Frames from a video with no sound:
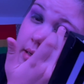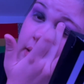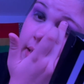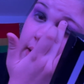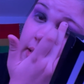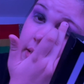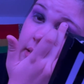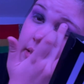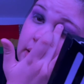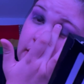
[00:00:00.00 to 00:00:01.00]

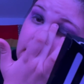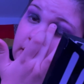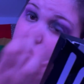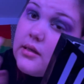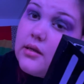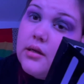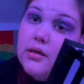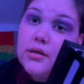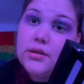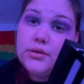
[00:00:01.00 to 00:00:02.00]
and
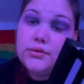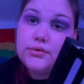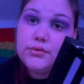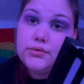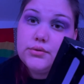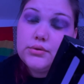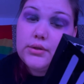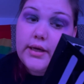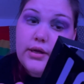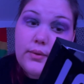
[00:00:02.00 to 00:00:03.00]

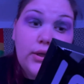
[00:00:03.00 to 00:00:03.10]
i know it